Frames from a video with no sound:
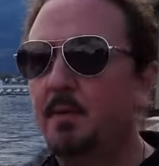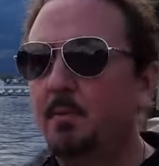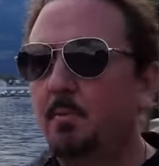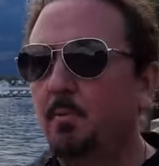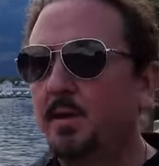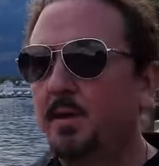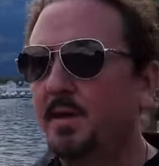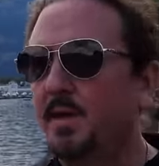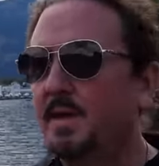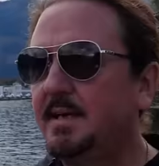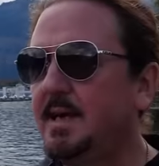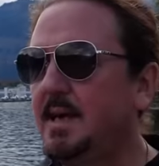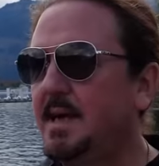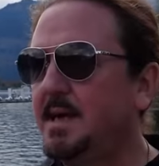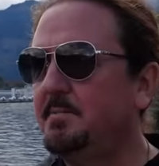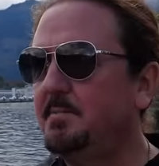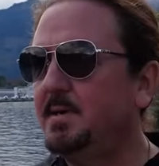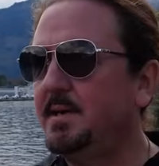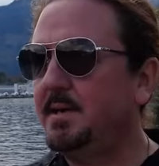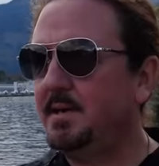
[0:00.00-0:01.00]
when he
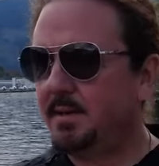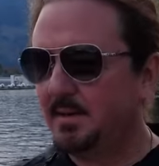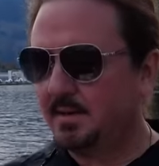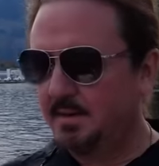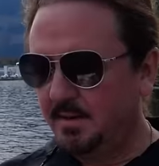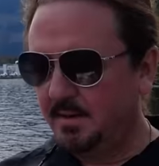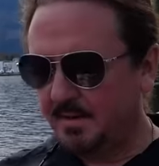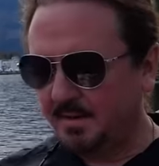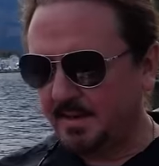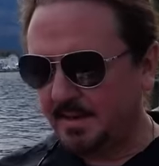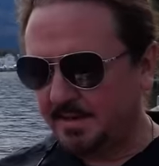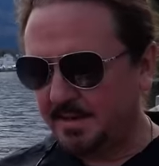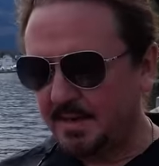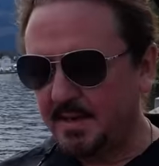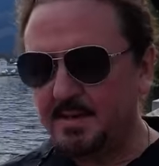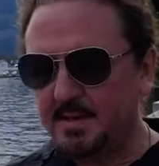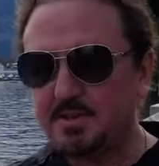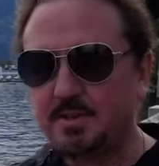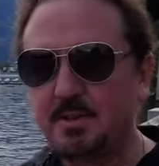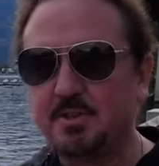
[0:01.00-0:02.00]
came here, and that guy
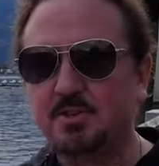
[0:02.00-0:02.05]
is